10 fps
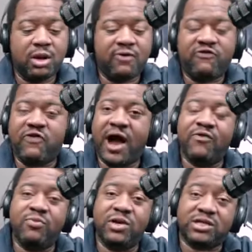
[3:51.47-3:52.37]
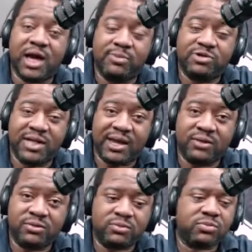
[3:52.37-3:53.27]
firing Mitch Kupchak,
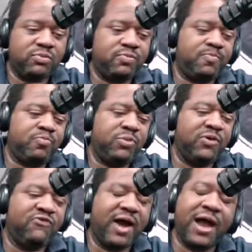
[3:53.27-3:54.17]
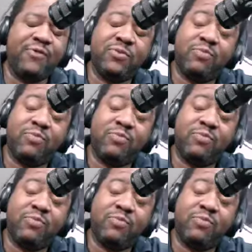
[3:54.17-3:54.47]
firing